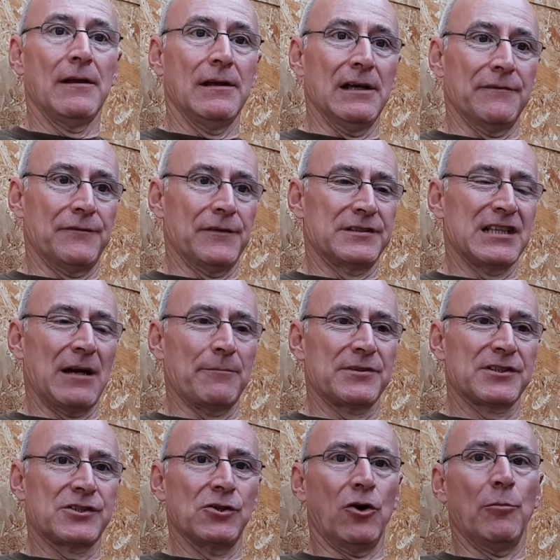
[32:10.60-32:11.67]
If the taps
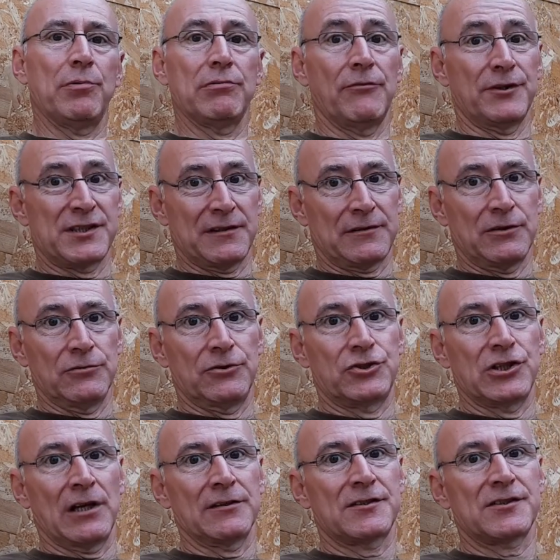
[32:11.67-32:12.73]
stop, there's a good
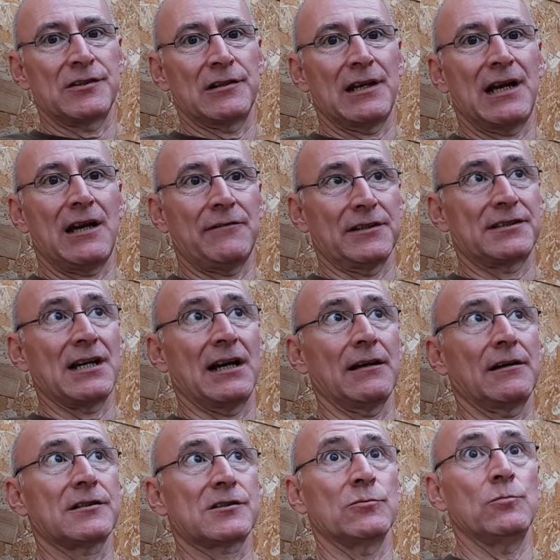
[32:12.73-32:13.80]
chance you'll have a
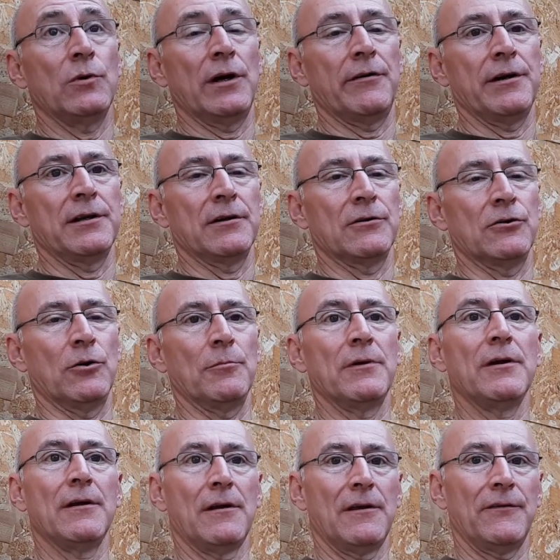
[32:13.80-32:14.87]
tank somewhere in your home
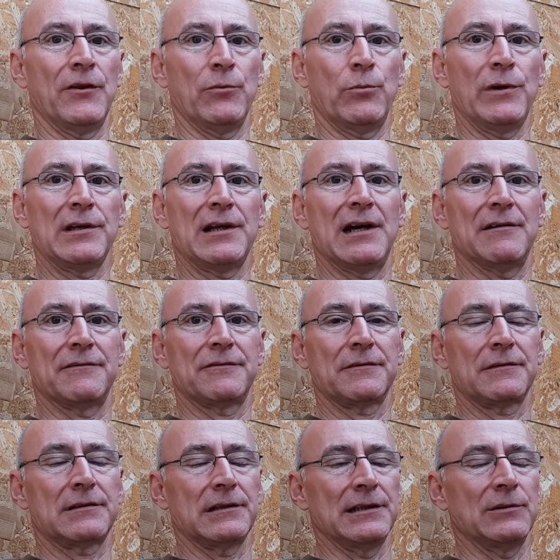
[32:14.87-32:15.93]
that will have
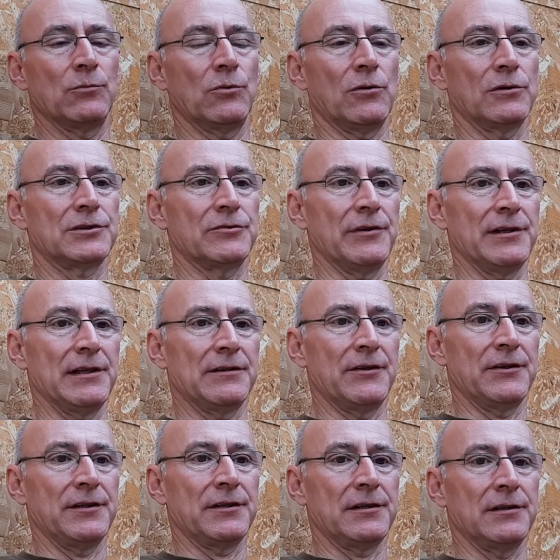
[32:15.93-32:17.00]
clean water in it that
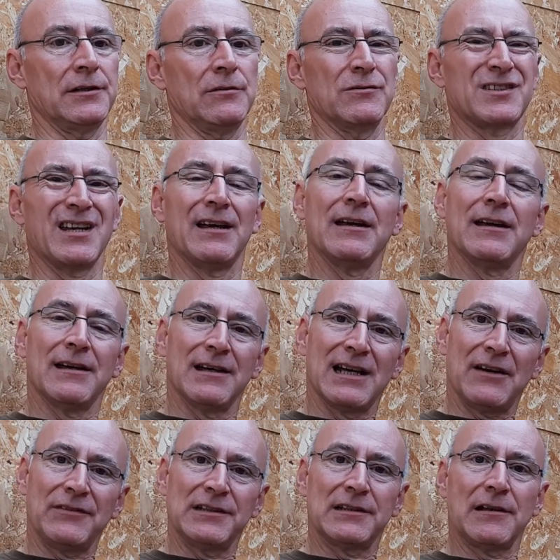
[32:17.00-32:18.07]
you can use.
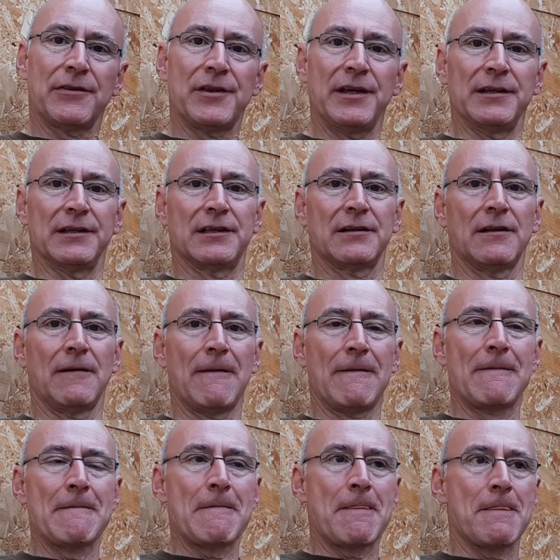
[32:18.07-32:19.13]
Have a little think
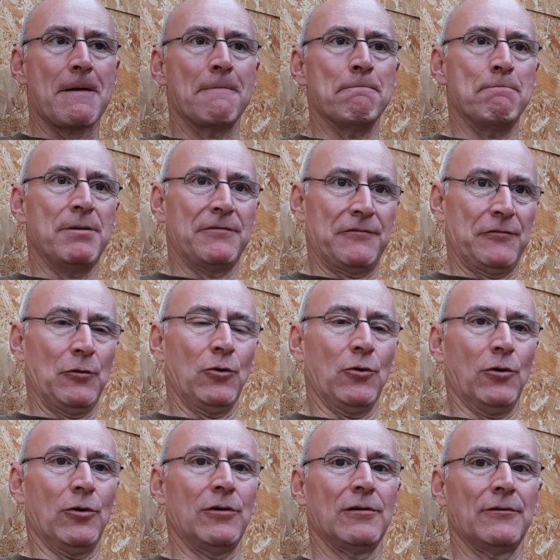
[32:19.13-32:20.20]

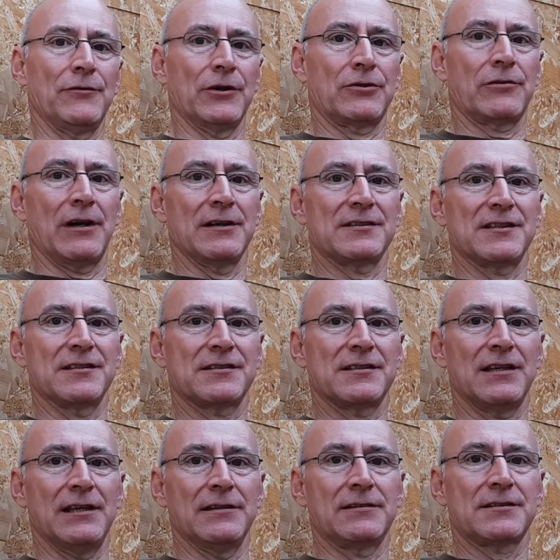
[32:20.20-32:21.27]
before the crisis
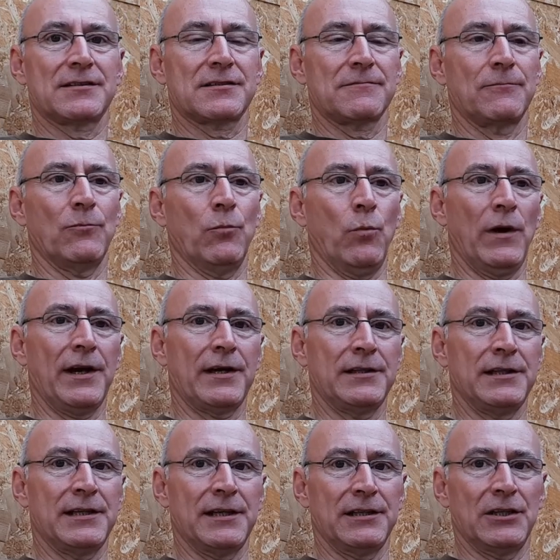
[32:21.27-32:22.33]
hits. Where can
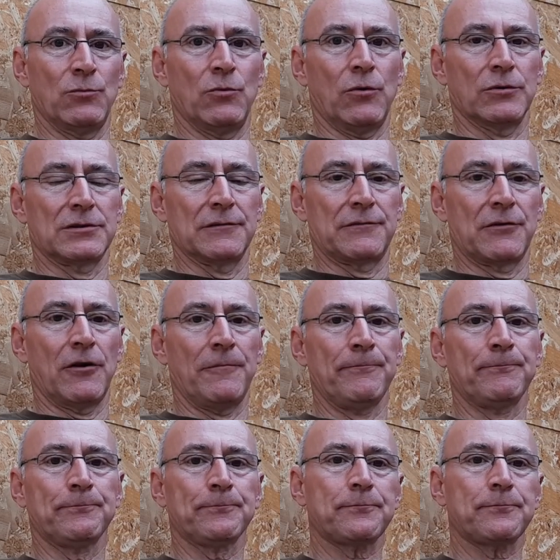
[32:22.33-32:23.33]
you get your water from,